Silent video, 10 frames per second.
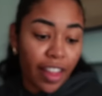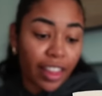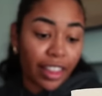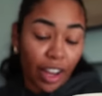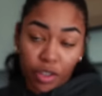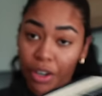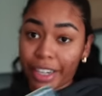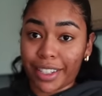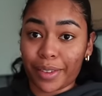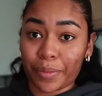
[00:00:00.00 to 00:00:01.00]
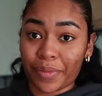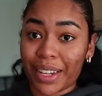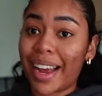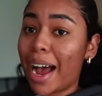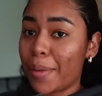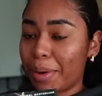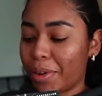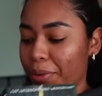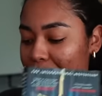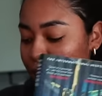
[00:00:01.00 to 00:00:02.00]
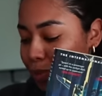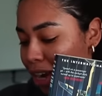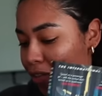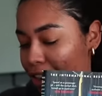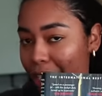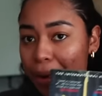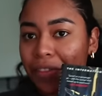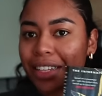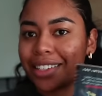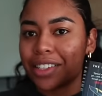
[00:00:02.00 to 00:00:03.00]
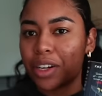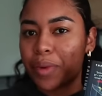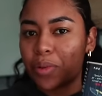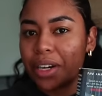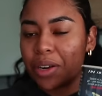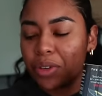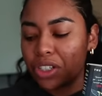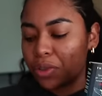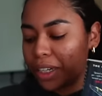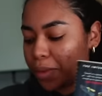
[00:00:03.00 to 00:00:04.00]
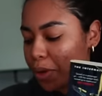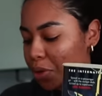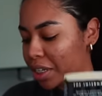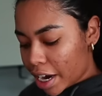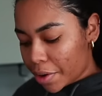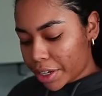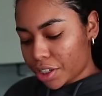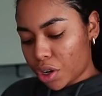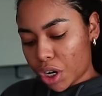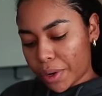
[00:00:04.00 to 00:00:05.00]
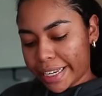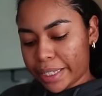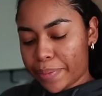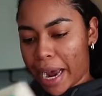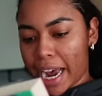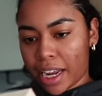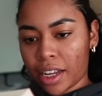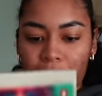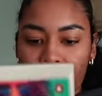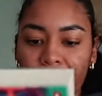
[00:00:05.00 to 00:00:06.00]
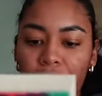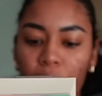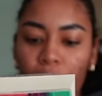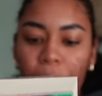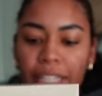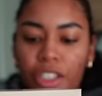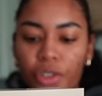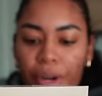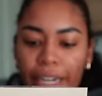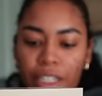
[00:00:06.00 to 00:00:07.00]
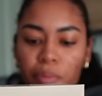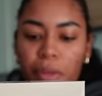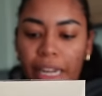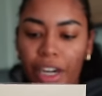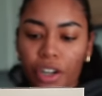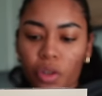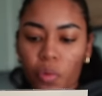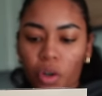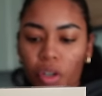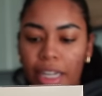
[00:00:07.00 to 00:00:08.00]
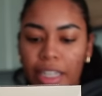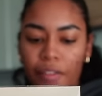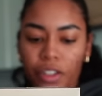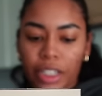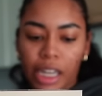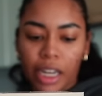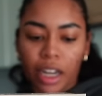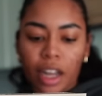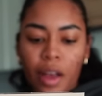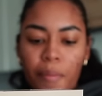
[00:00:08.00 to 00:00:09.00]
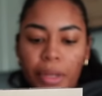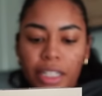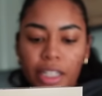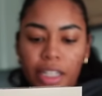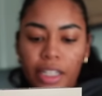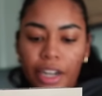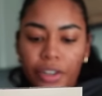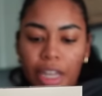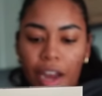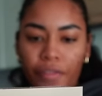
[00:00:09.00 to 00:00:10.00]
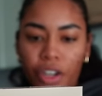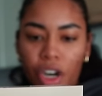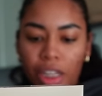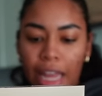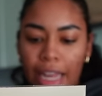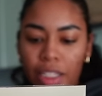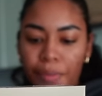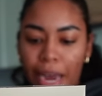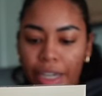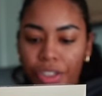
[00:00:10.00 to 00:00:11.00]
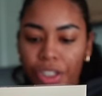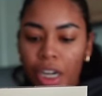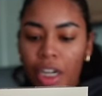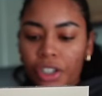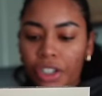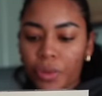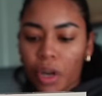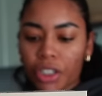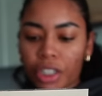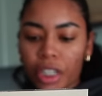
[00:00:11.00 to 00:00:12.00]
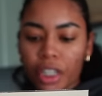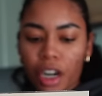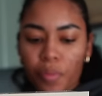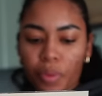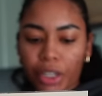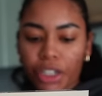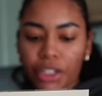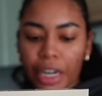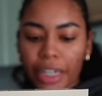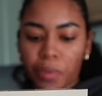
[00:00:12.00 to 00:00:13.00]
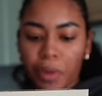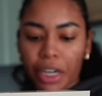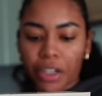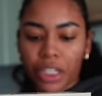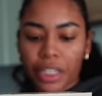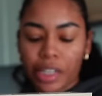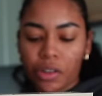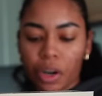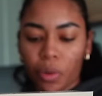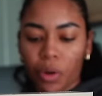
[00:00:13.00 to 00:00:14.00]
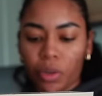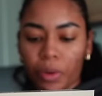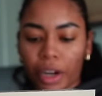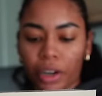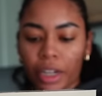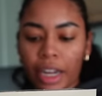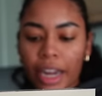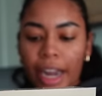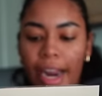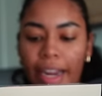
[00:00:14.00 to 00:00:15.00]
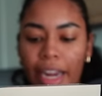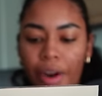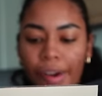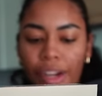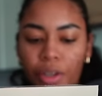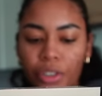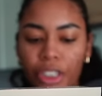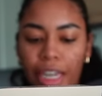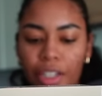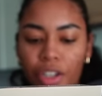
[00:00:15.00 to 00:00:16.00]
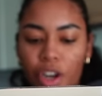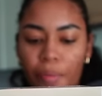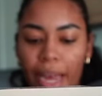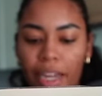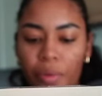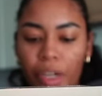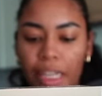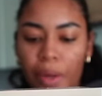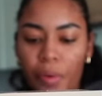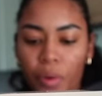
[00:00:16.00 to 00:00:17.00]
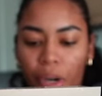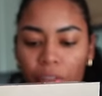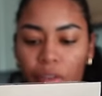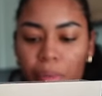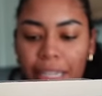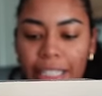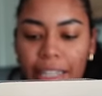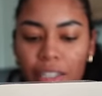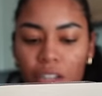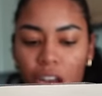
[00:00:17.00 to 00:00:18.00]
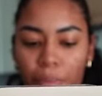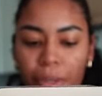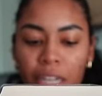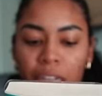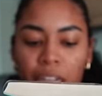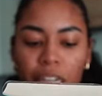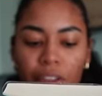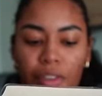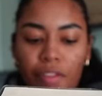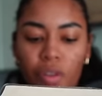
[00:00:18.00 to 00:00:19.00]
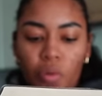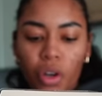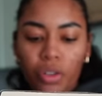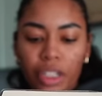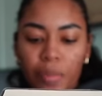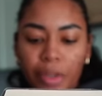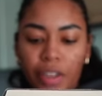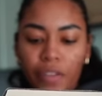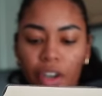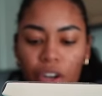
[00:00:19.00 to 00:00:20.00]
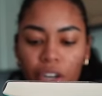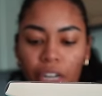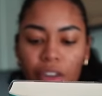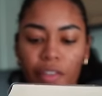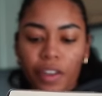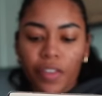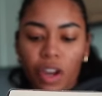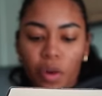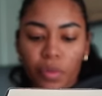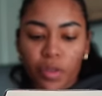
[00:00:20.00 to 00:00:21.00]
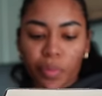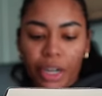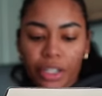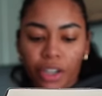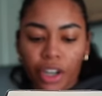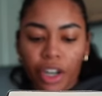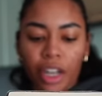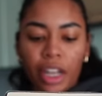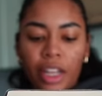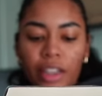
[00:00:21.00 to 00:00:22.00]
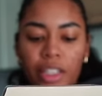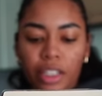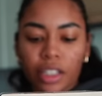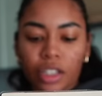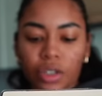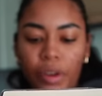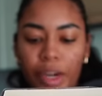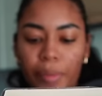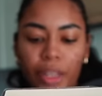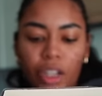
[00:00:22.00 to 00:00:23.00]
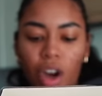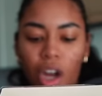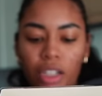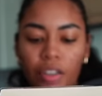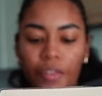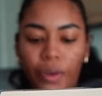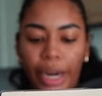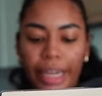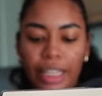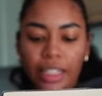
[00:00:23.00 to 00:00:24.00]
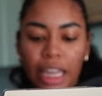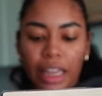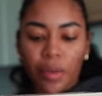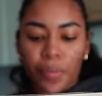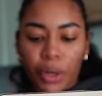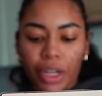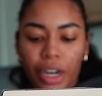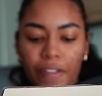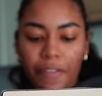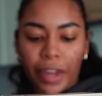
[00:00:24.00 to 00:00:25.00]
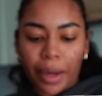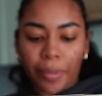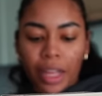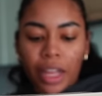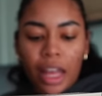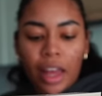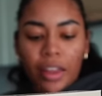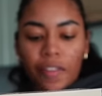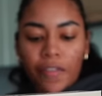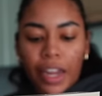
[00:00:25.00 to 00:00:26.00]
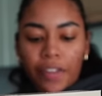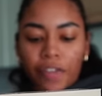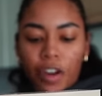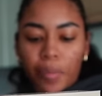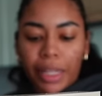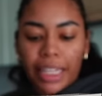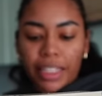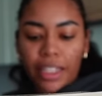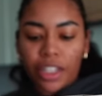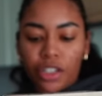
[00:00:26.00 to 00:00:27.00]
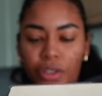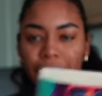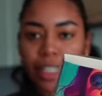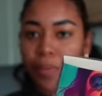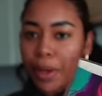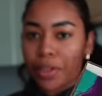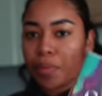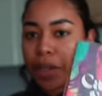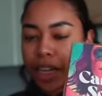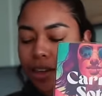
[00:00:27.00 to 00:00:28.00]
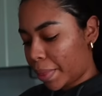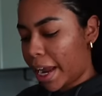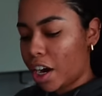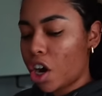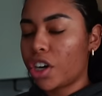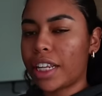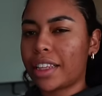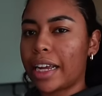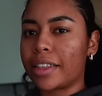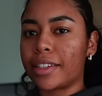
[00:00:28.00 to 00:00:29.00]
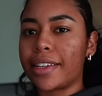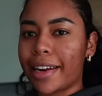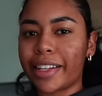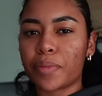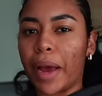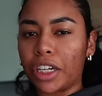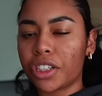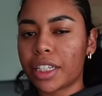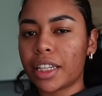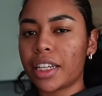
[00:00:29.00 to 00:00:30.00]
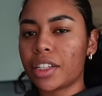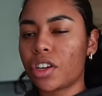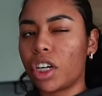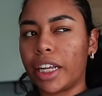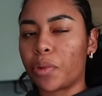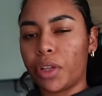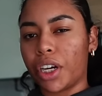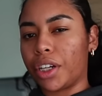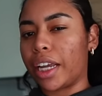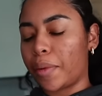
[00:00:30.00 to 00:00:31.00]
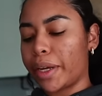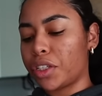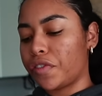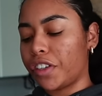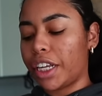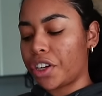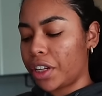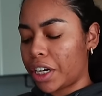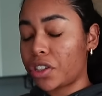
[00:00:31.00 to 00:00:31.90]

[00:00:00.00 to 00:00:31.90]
That's crazy. I might want to read this book after Adam. I feel like this is going to be the one he wants to read the most. Harry Soto is back. Harry Soto is the greatest player the world has ever seen. But 6 years after her last match, she watches a young British tennis player steal her world record. And Carrie knows she has to go back and reclaim her rightful place at the top. Even if the world doesn't believe in her, even if it almost breaks her, this is a story about the cost of greatness and the burden of fame. The fight for a place in history is about to begin. I heard that like the tennis matches in this are like really good. Like it makes you feel like you're there.